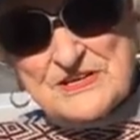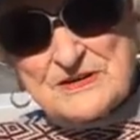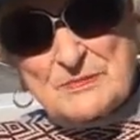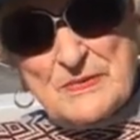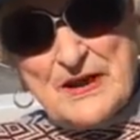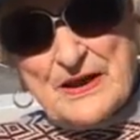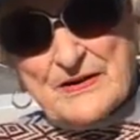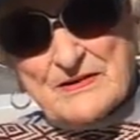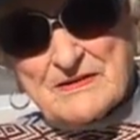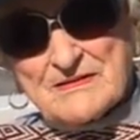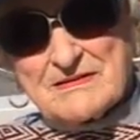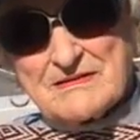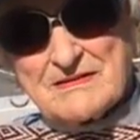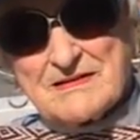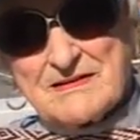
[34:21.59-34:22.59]
didn't
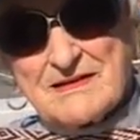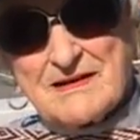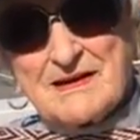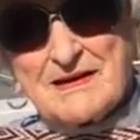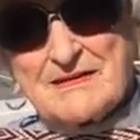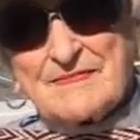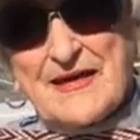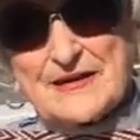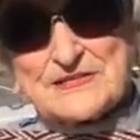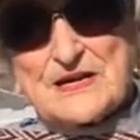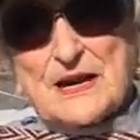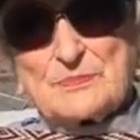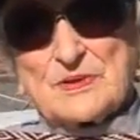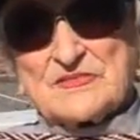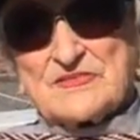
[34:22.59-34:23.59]
matter. Oh, right, right. That
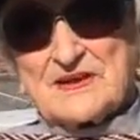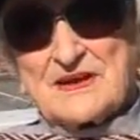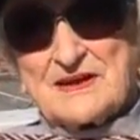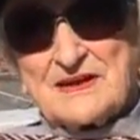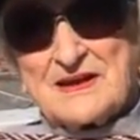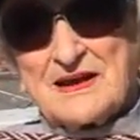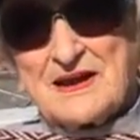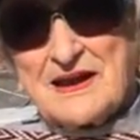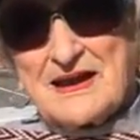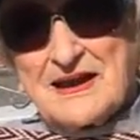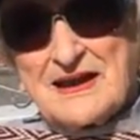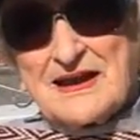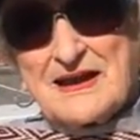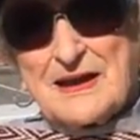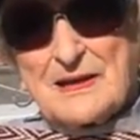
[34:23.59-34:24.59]
type of thing. No, he was
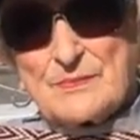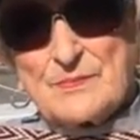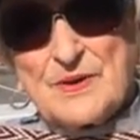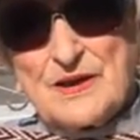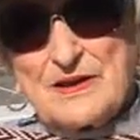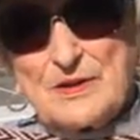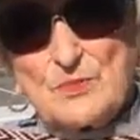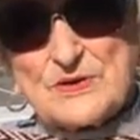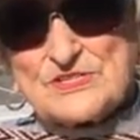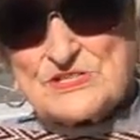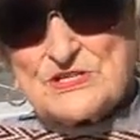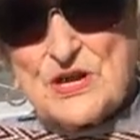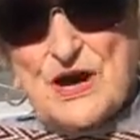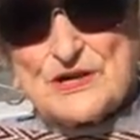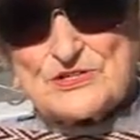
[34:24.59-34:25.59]
not uh, judgmental. Um, he
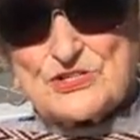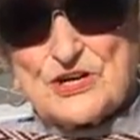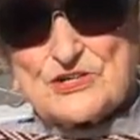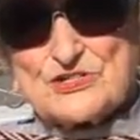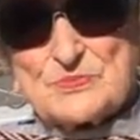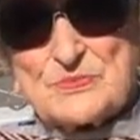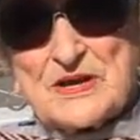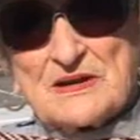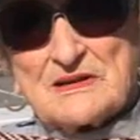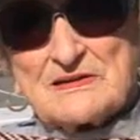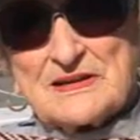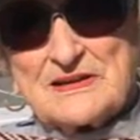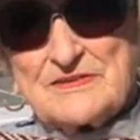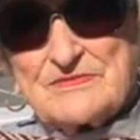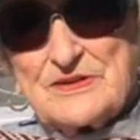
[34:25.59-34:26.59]
was not
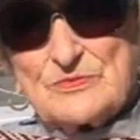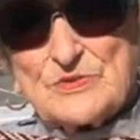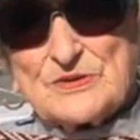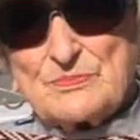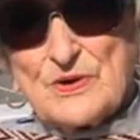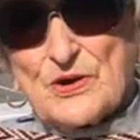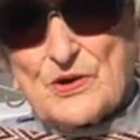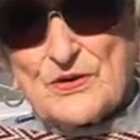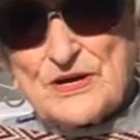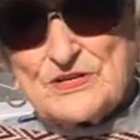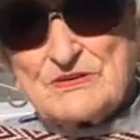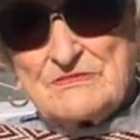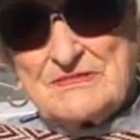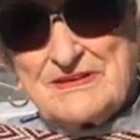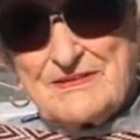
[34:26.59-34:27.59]
judgmental. In, even all. with
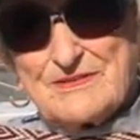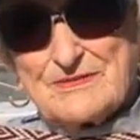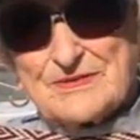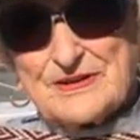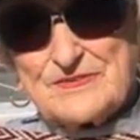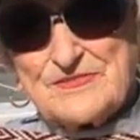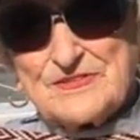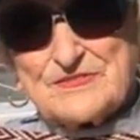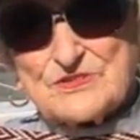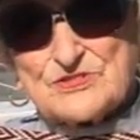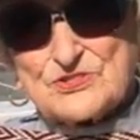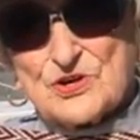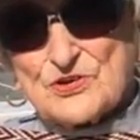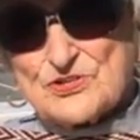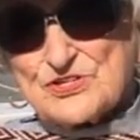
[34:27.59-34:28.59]
Mary, you know, leaving the
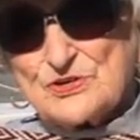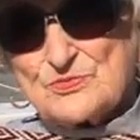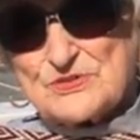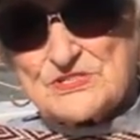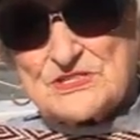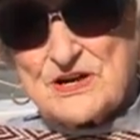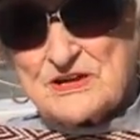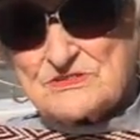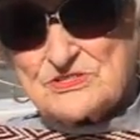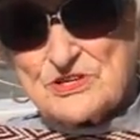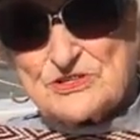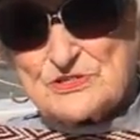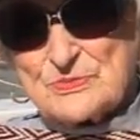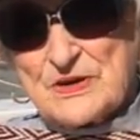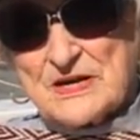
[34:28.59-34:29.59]
church, he was not
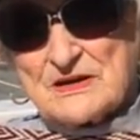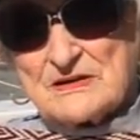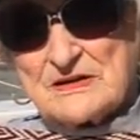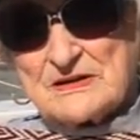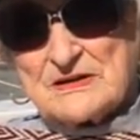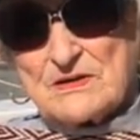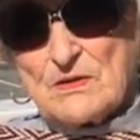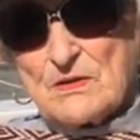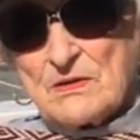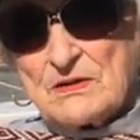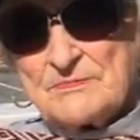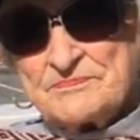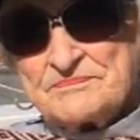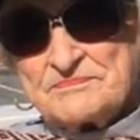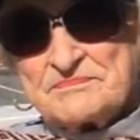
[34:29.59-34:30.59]
judgmental at
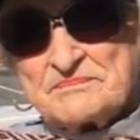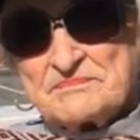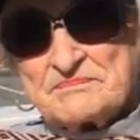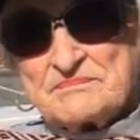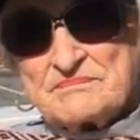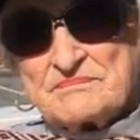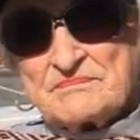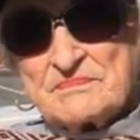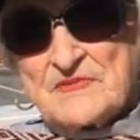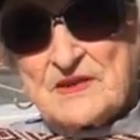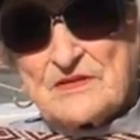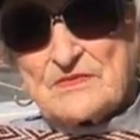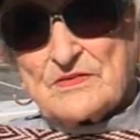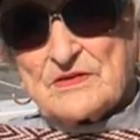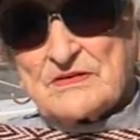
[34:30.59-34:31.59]
all.
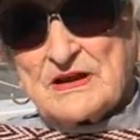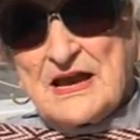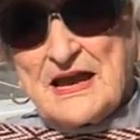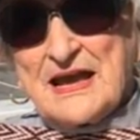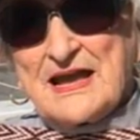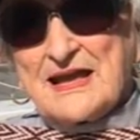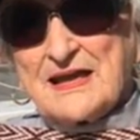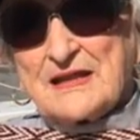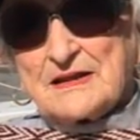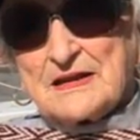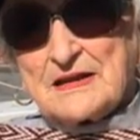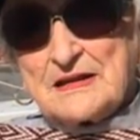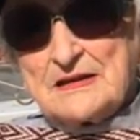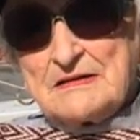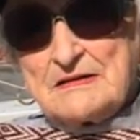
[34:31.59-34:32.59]
Never.
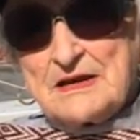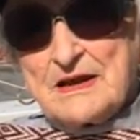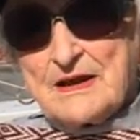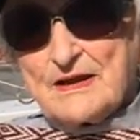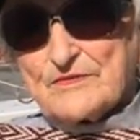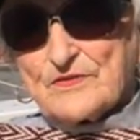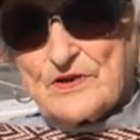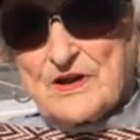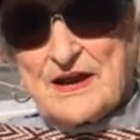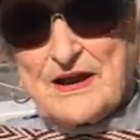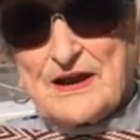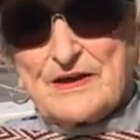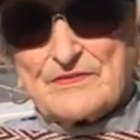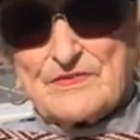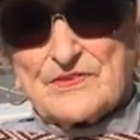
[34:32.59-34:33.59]
And he never,
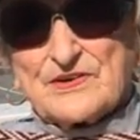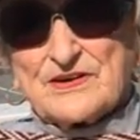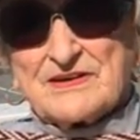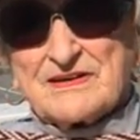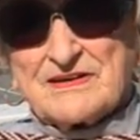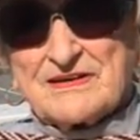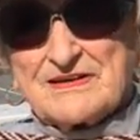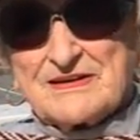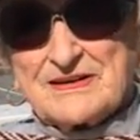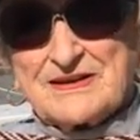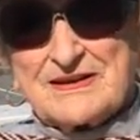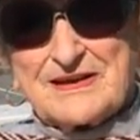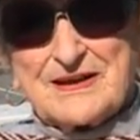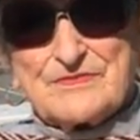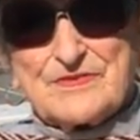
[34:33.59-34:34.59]
ever
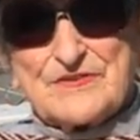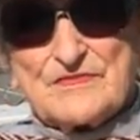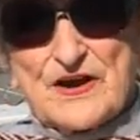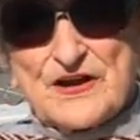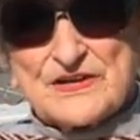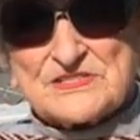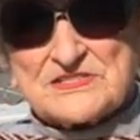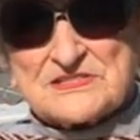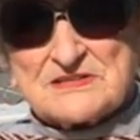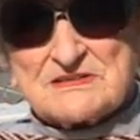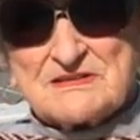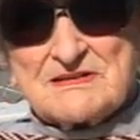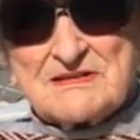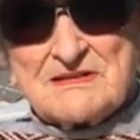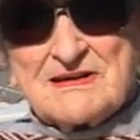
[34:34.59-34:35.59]
gave advice.
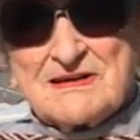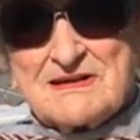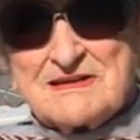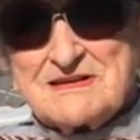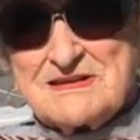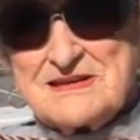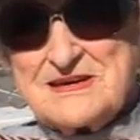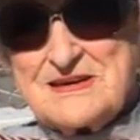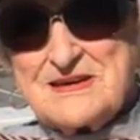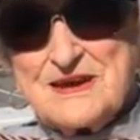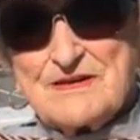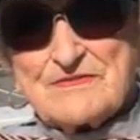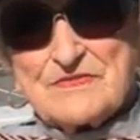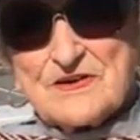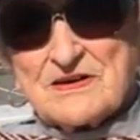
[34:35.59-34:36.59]
No.
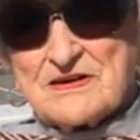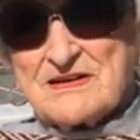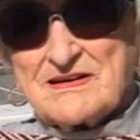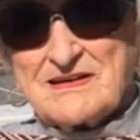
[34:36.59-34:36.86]
Never.